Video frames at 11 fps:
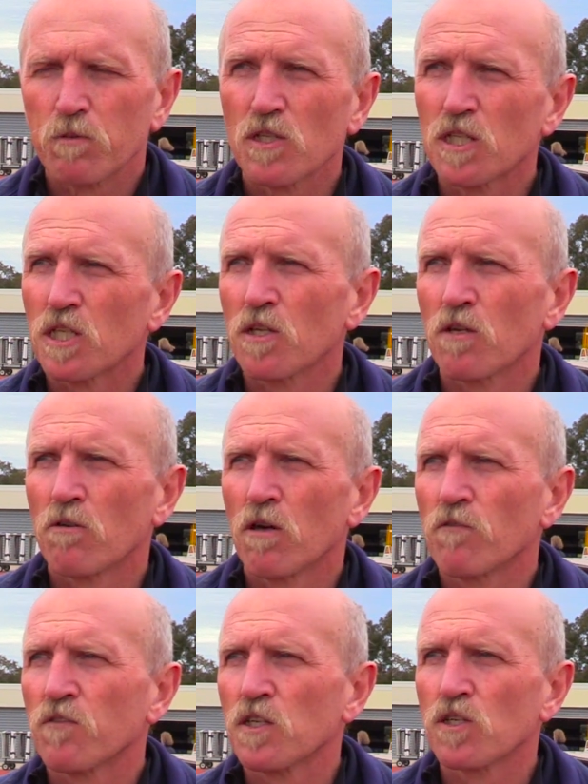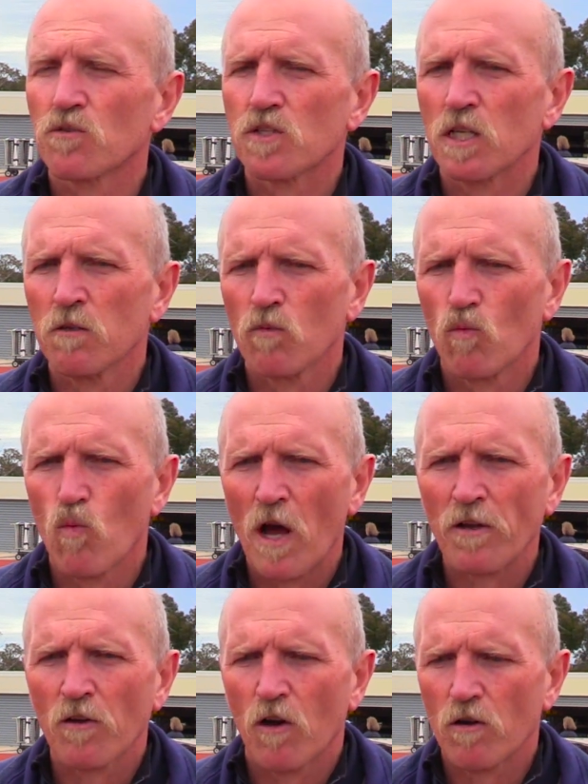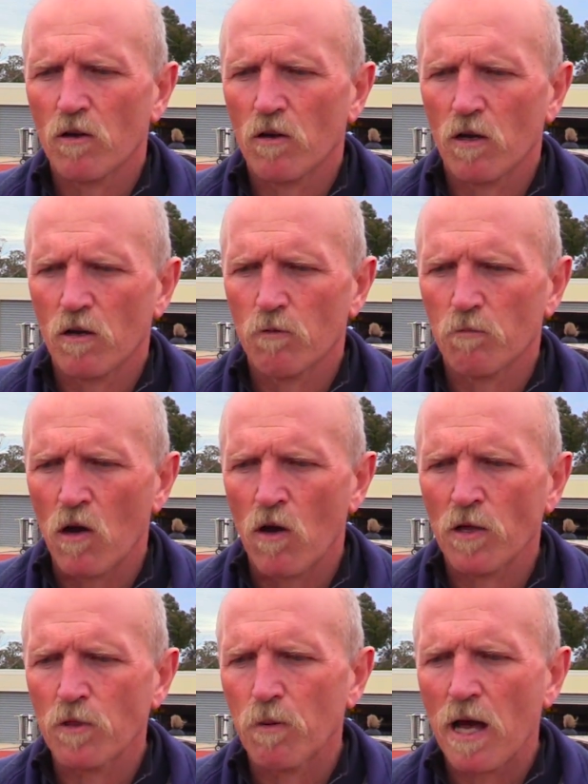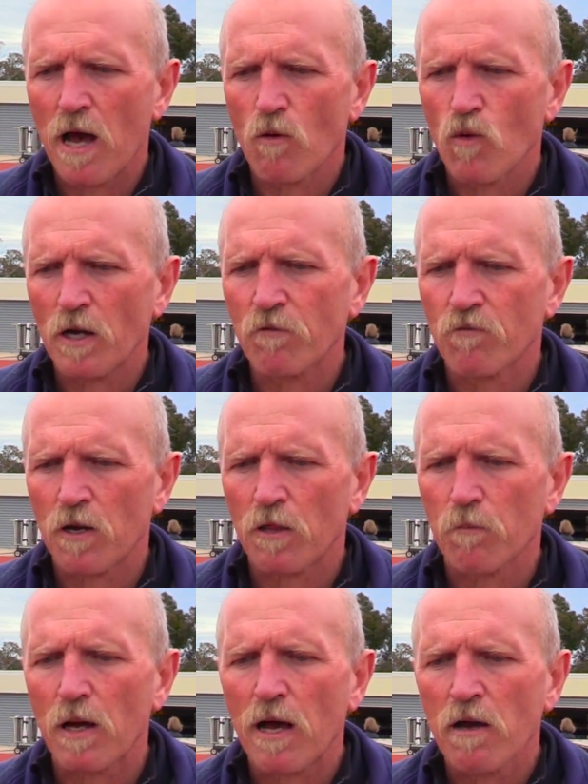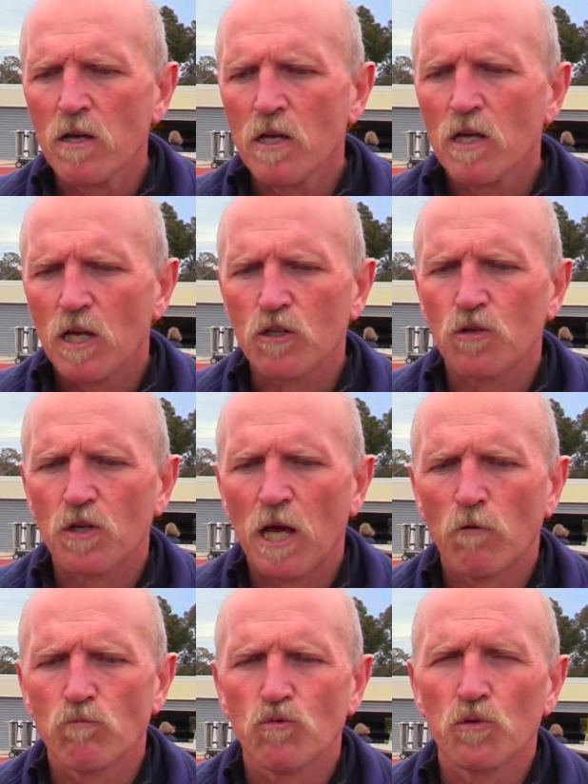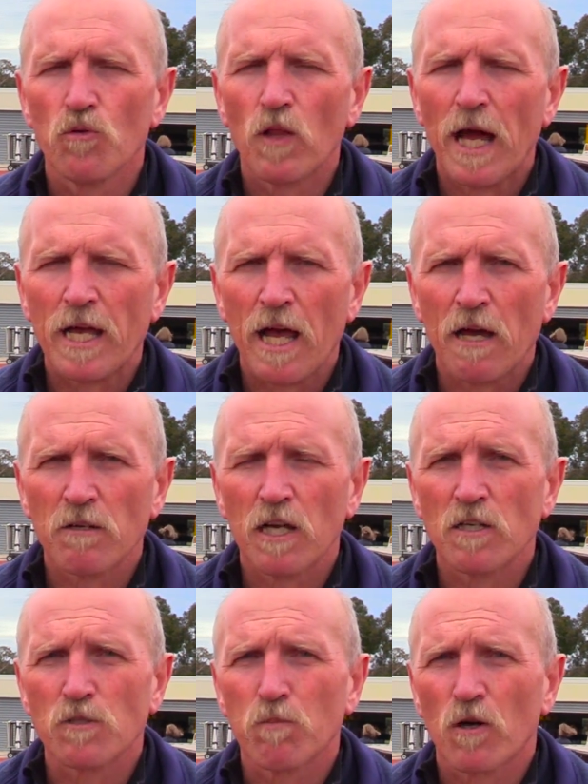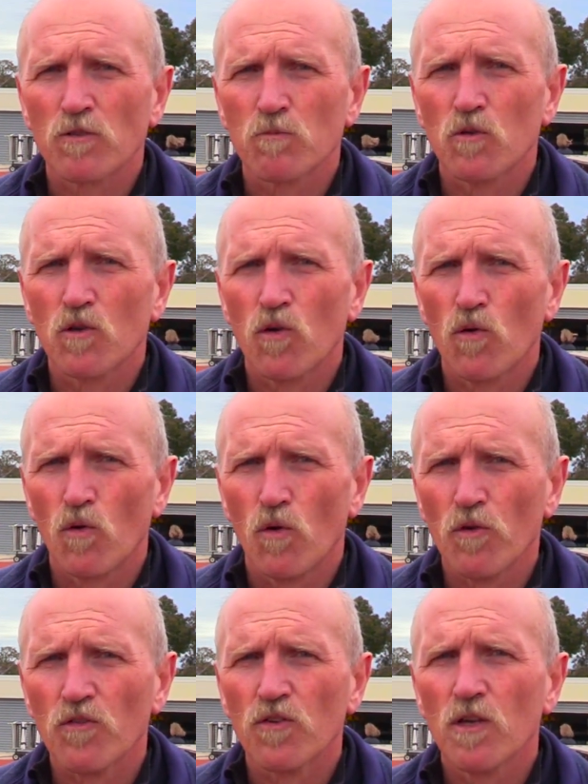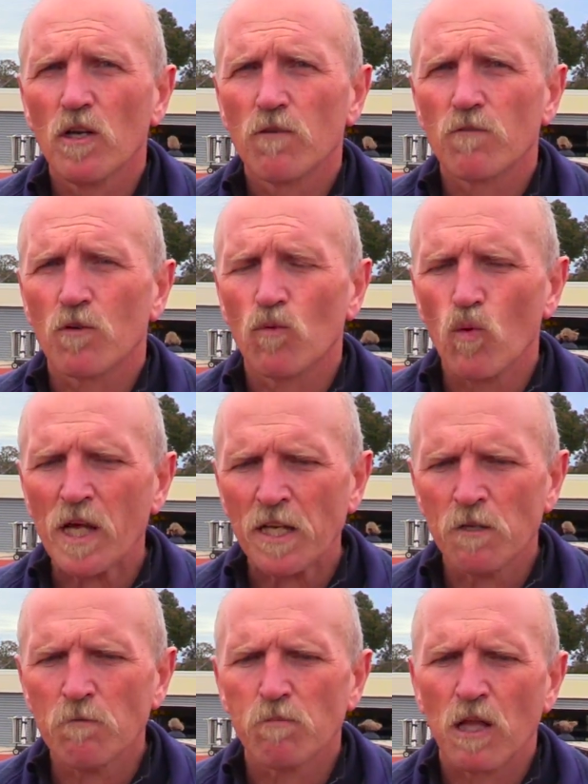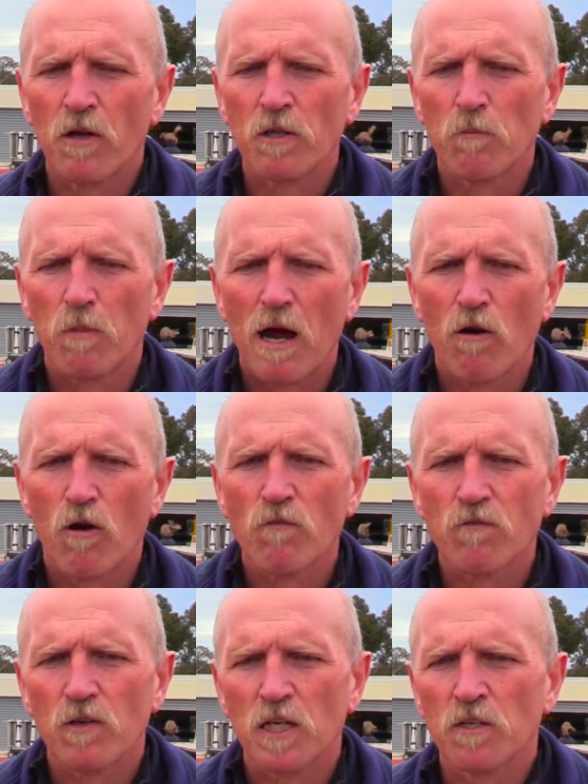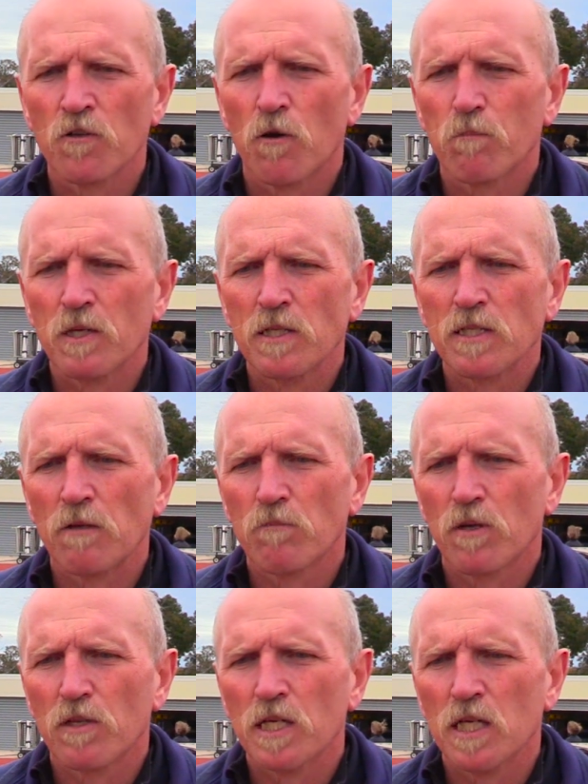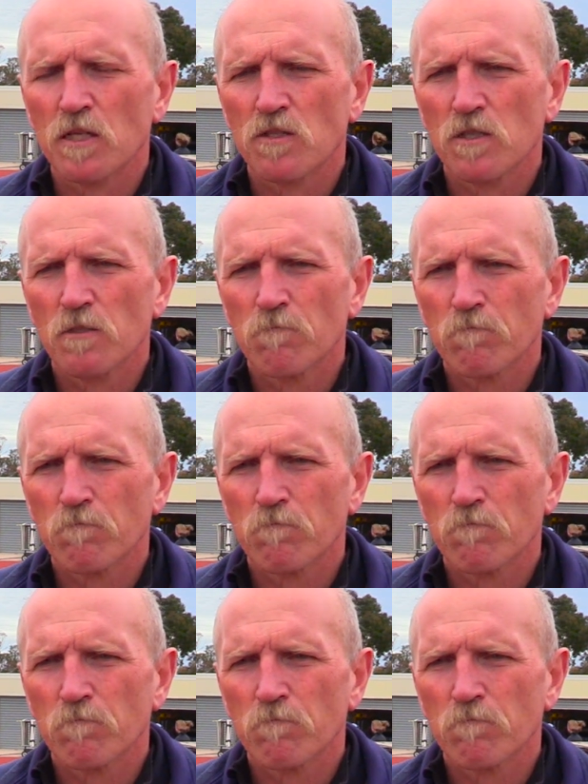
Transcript: position your officials in one behind the bar, one in front of the bar, it could help rule that out as a possible cause for wind blowing the bar off and it not being done by the kids.